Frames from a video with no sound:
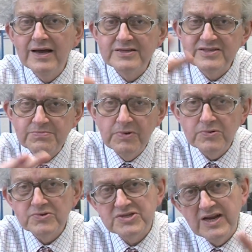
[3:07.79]
and
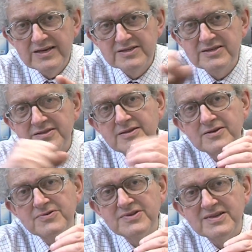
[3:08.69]
small changes in
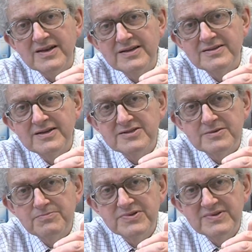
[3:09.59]
the
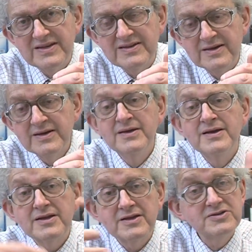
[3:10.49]
crystallization procedure
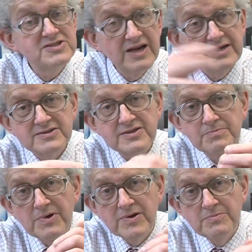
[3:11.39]
can change the
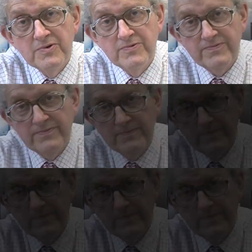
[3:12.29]
polymorph.